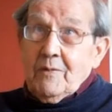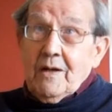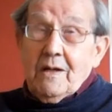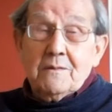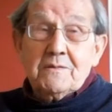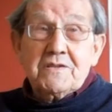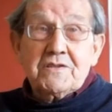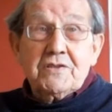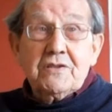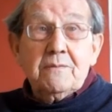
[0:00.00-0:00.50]

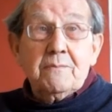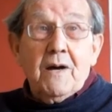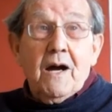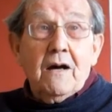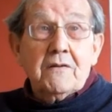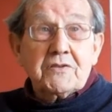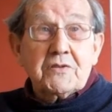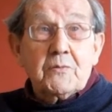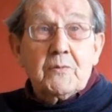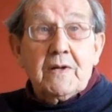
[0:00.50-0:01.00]
when I was 2
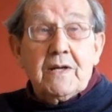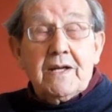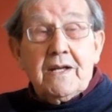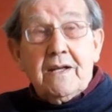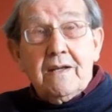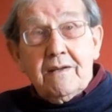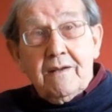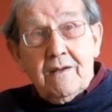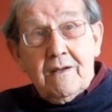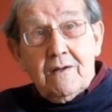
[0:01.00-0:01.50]
miles away
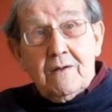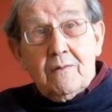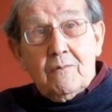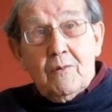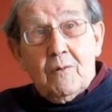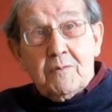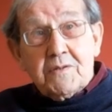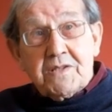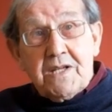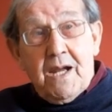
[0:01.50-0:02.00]

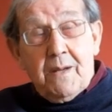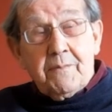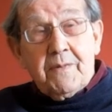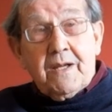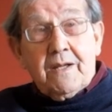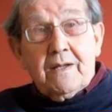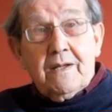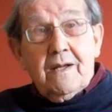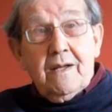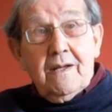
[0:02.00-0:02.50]
what was
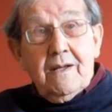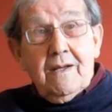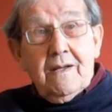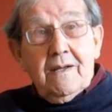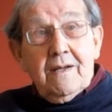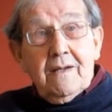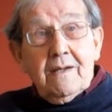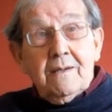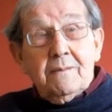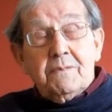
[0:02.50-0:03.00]
happening.
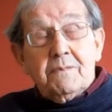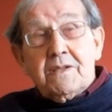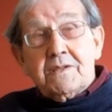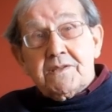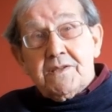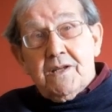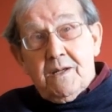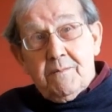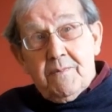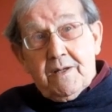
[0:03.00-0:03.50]
And by
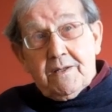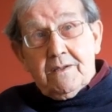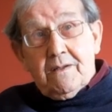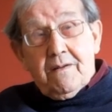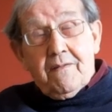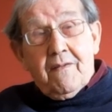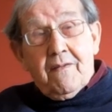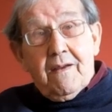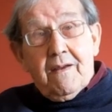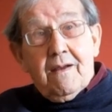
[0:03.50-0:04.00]
the time we
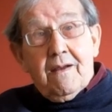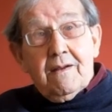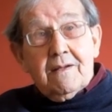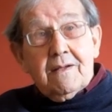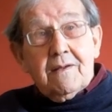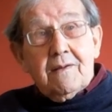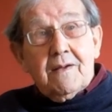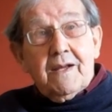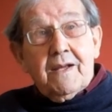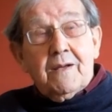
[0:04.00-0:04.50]
got there,
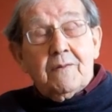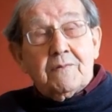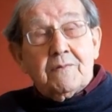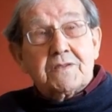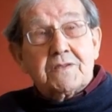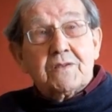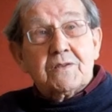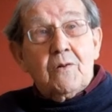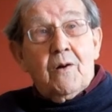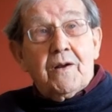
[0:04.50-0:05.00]
it
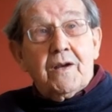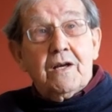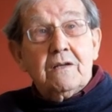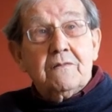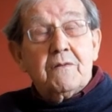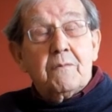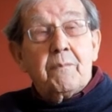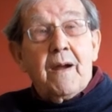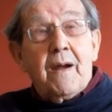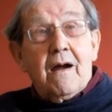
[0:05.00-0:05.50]
was quite
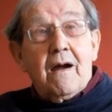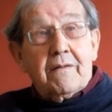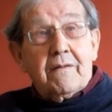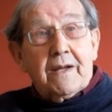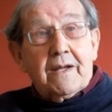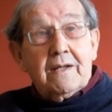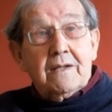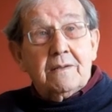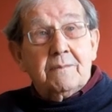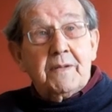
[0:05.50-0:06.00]

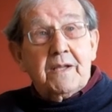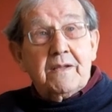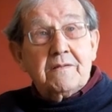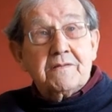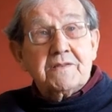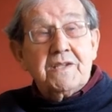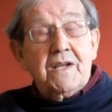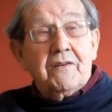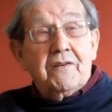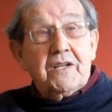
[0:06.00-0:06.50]
overpowering. I mean,
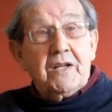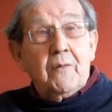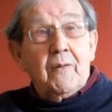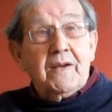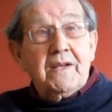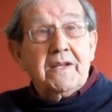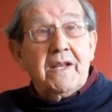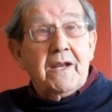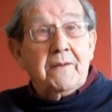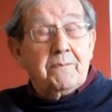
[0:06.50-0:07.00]
there's
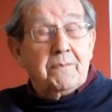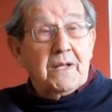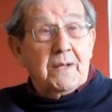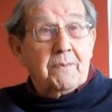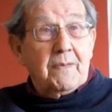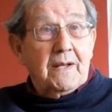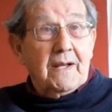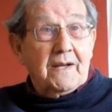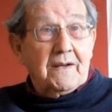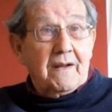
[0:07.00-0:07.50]
91 dead
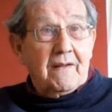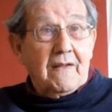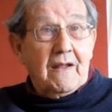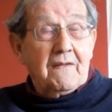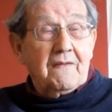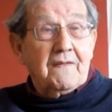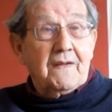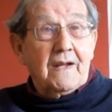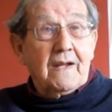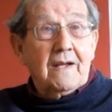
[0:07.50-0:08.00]
people under that
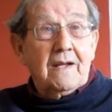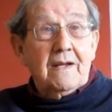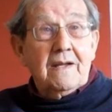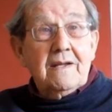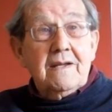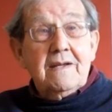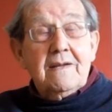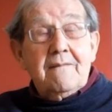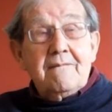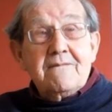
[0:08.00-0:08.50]
thing
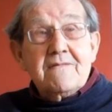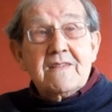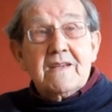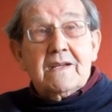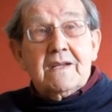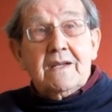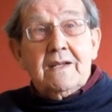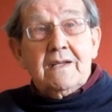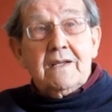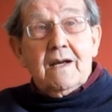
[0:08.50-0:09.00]

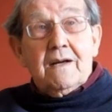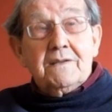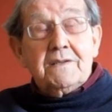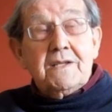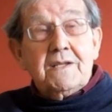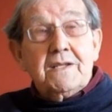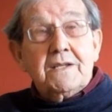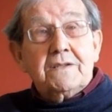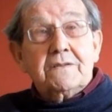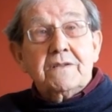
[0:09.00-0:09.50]
in
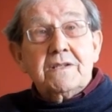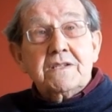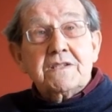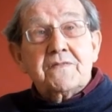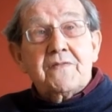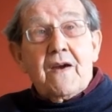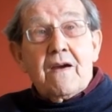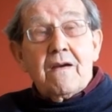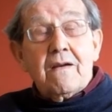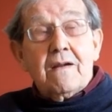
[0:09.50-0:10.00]
90
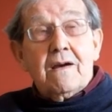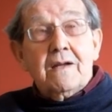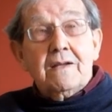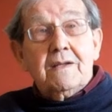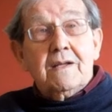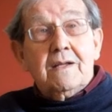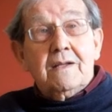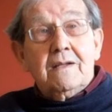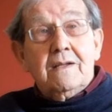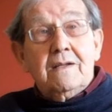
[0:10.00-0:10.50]
degrees
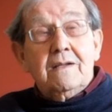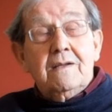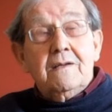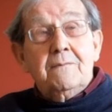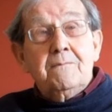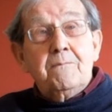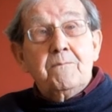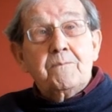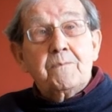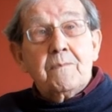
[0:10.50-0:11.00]
Fahrenheit, and
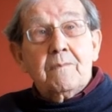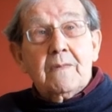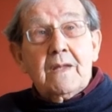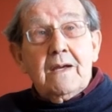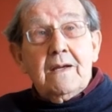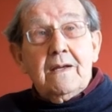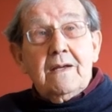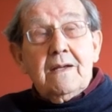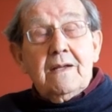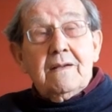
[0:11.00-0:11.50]

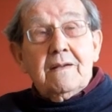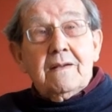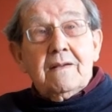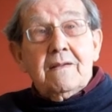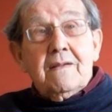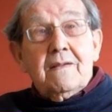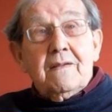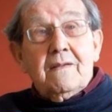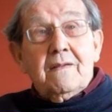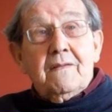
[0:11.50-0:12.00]

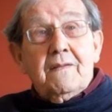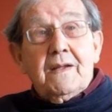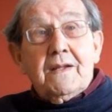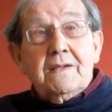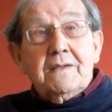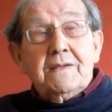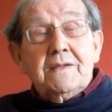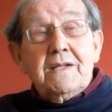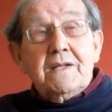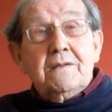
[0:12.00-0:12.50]

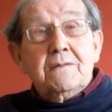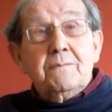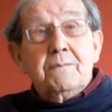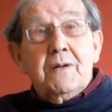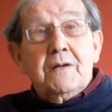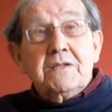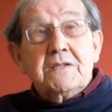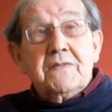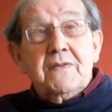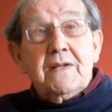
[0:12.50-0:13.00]
they
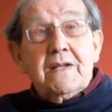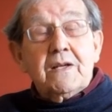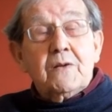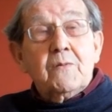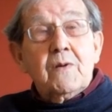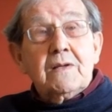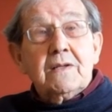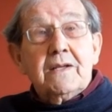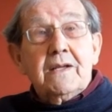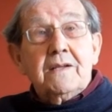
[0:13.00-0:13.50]
decomposed fairly
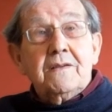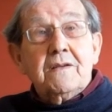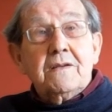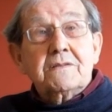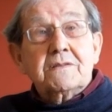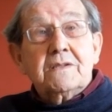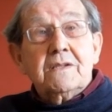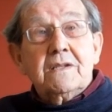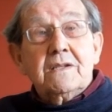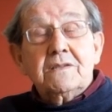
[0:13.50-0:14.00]
quickly in
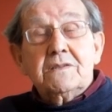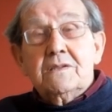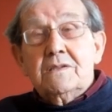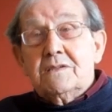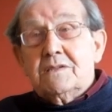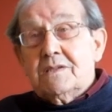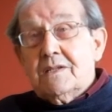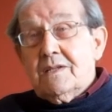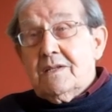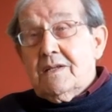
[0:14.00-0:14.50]
those
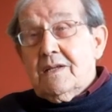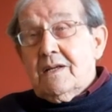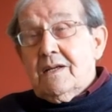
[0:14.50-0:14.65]
conditions.